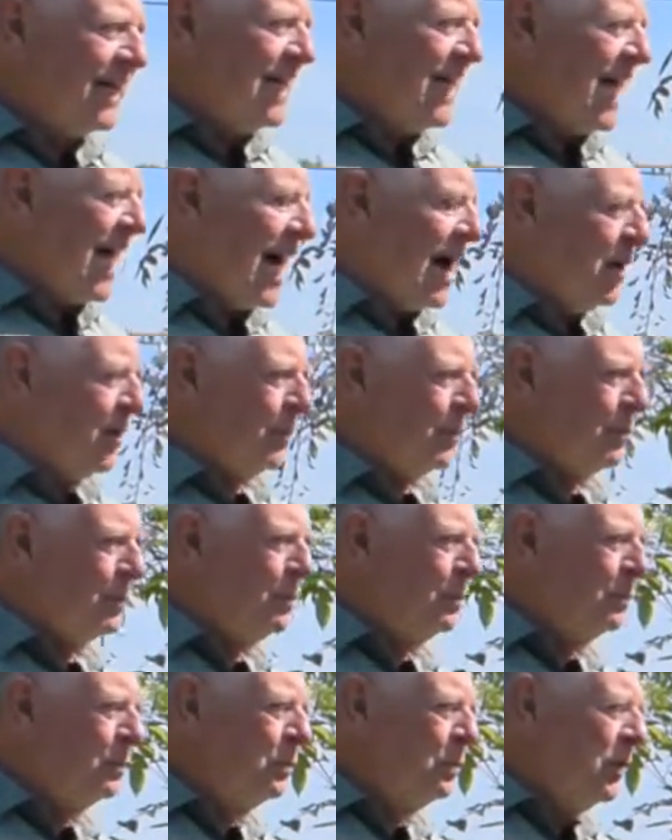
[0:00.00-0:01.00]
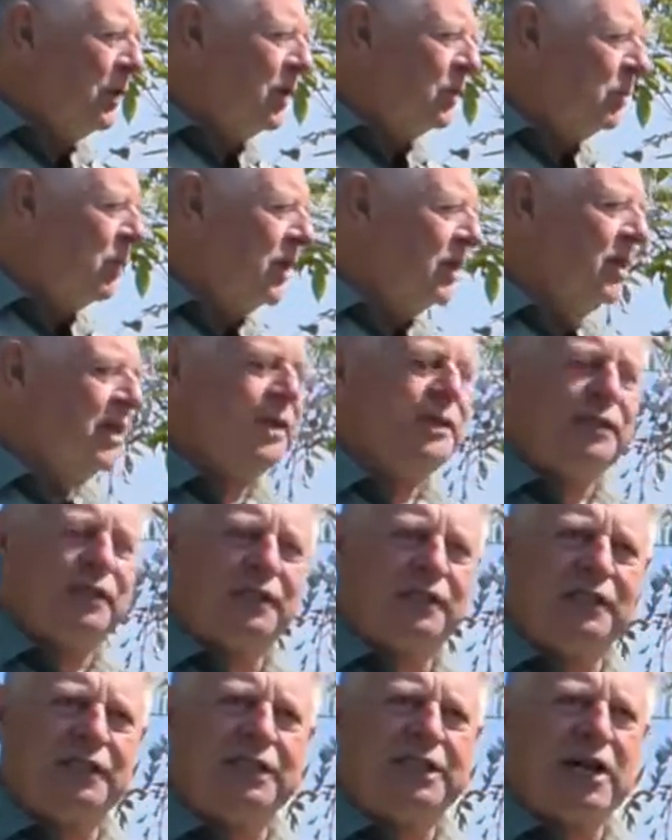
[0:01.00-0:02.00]
now when this
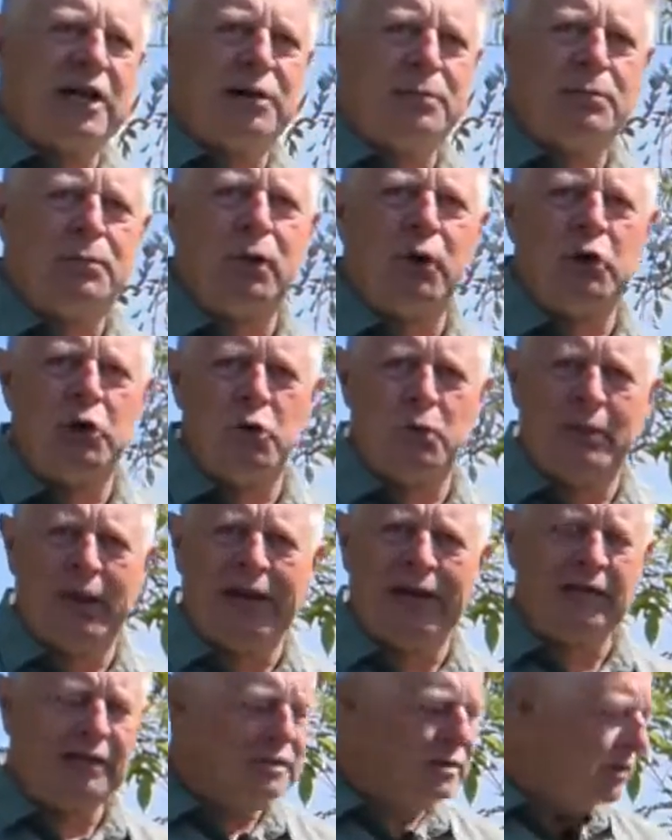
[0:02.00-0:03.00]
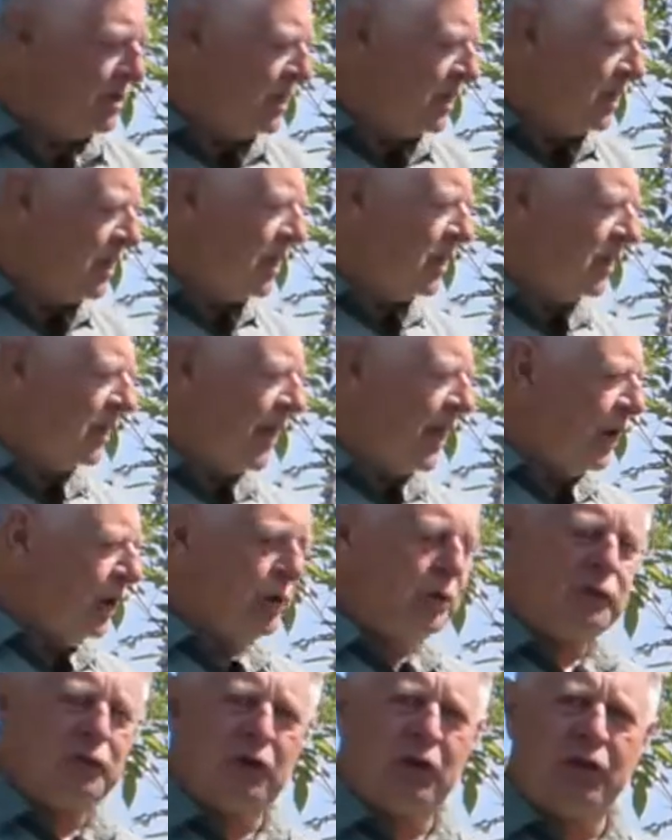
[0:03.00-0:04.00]
is done blooming and they
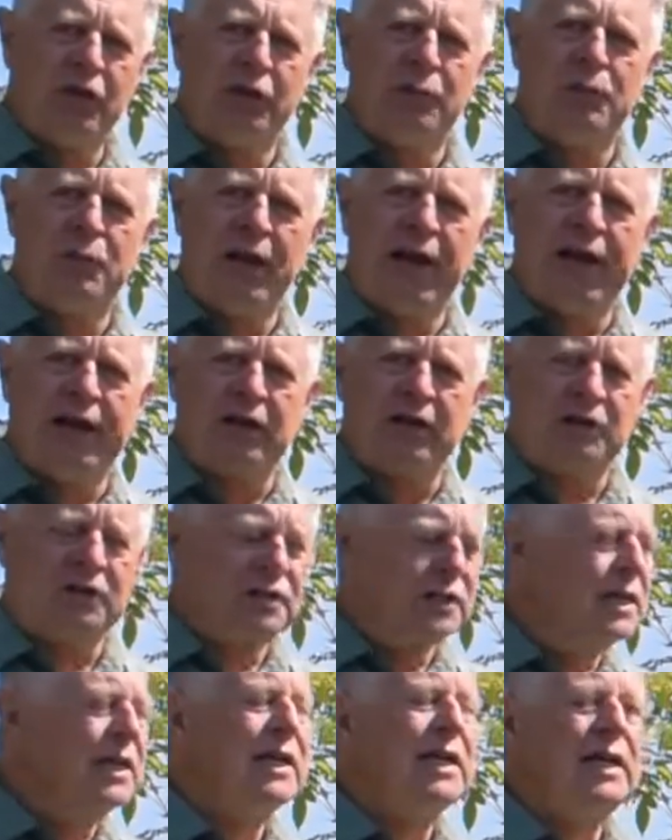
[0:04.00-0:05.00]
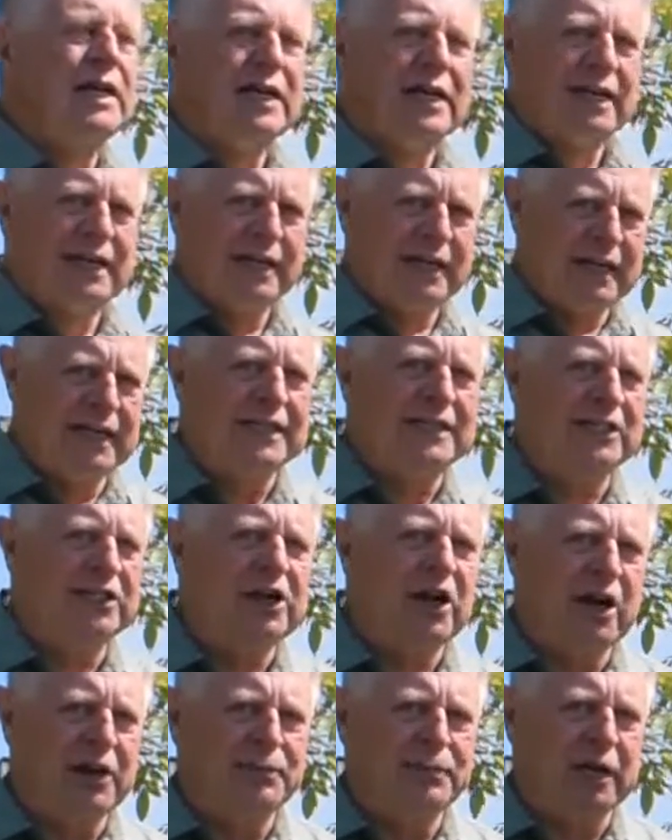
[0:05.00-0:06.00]
lose all their petals, it's
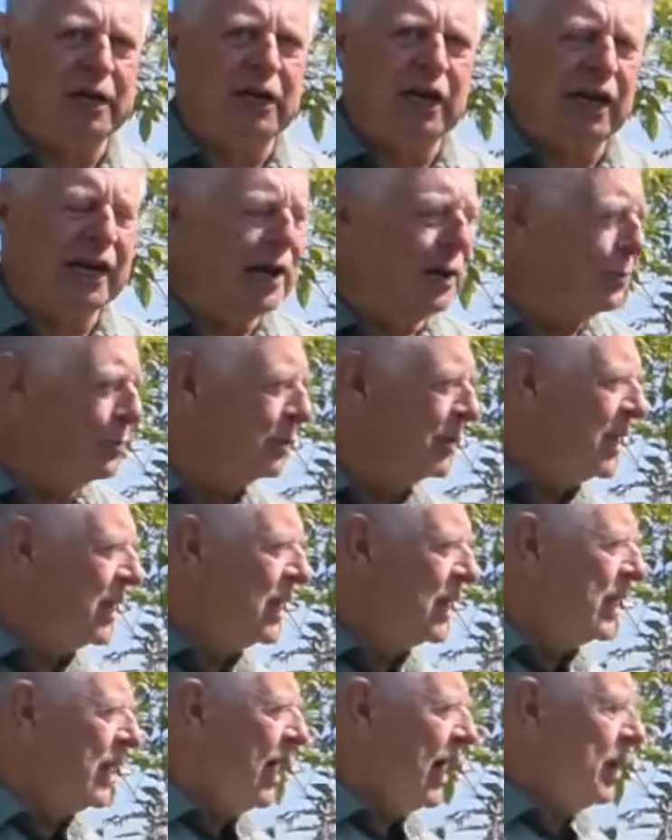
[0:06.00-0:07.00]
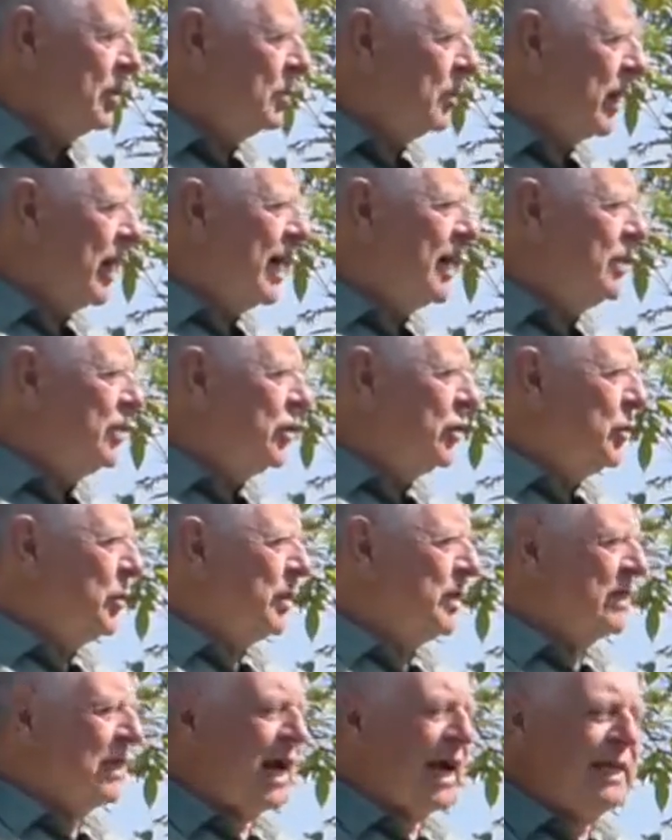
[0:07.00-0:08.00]
time to clip. And what I do
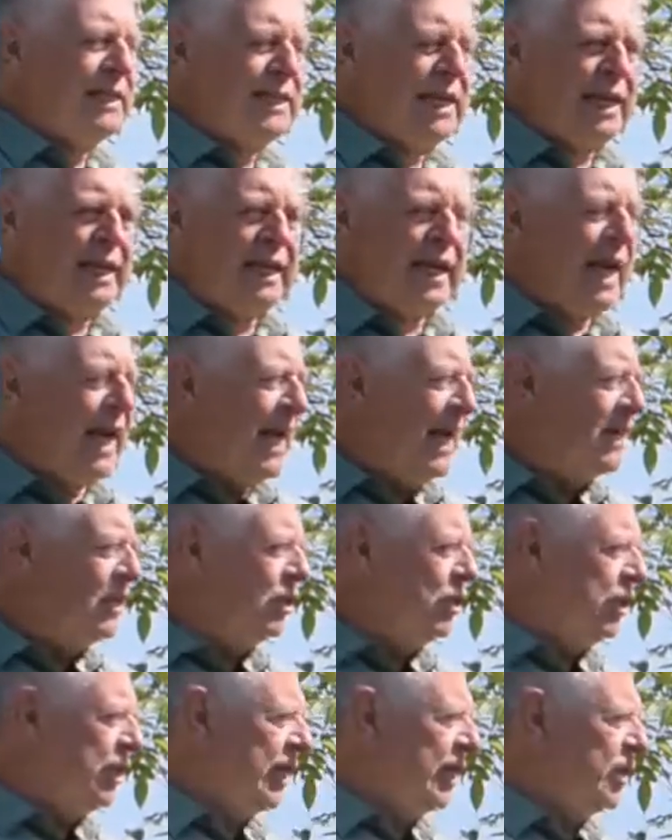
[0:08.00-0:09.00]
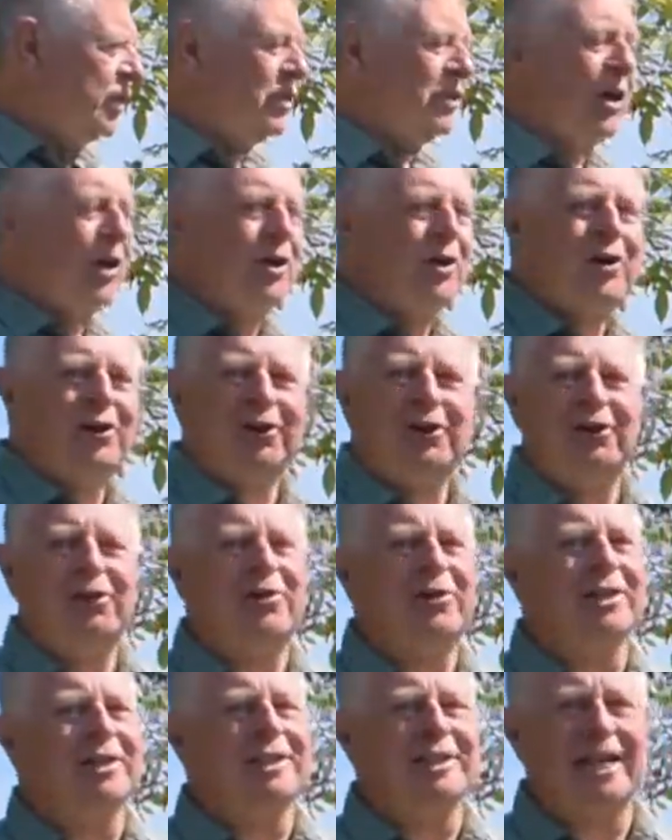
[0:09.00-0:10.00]
is I take hand shears. You
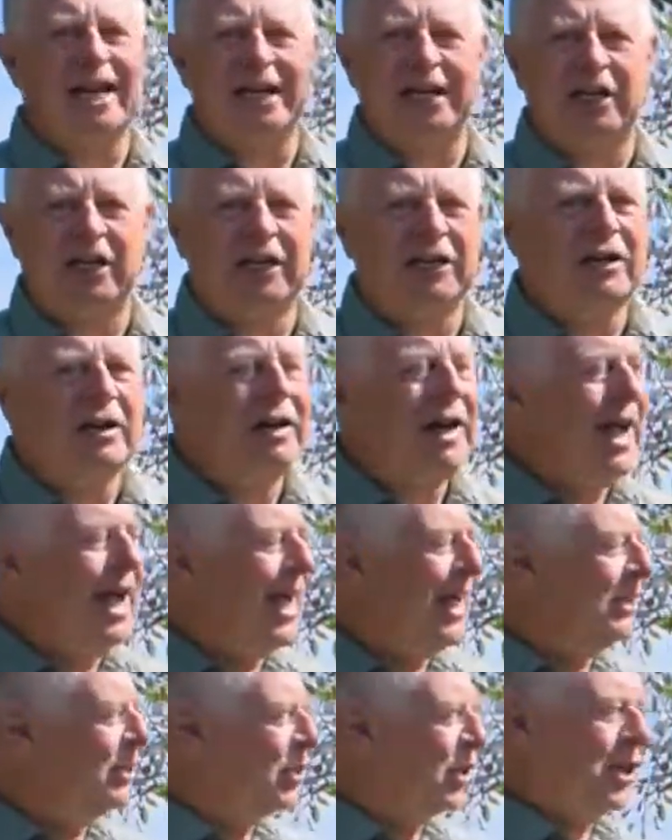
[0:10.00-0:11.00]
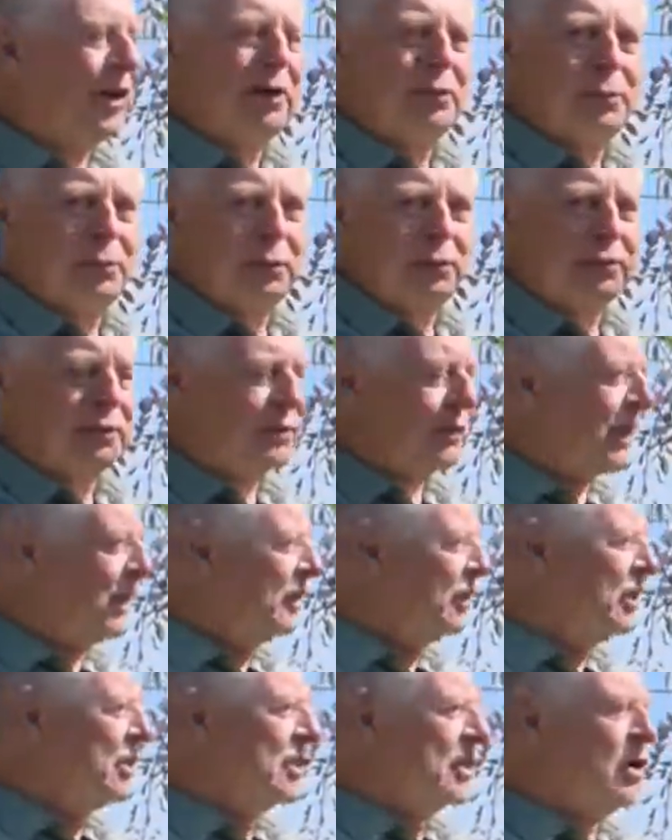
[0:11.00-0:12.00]
can take hedge clippers and
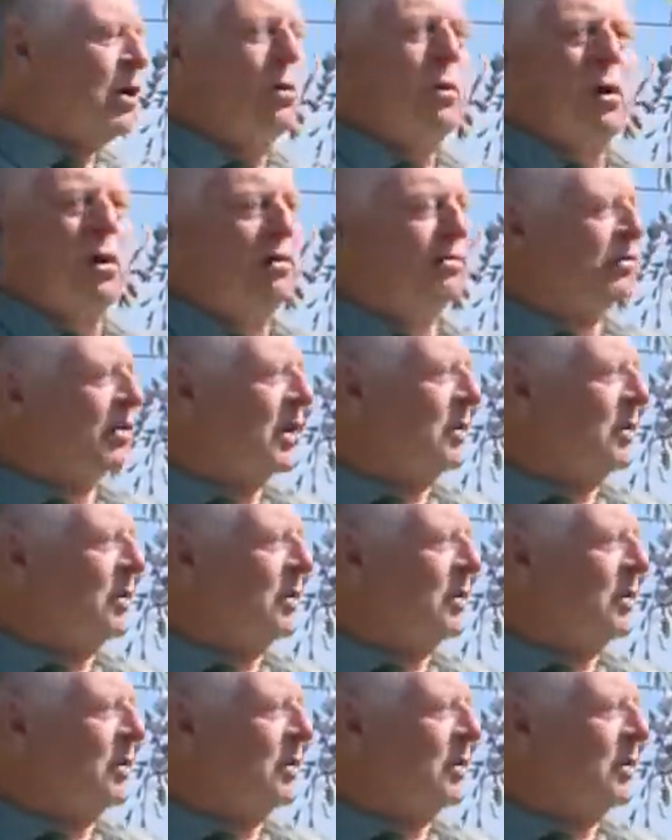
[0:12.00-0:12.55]
just go over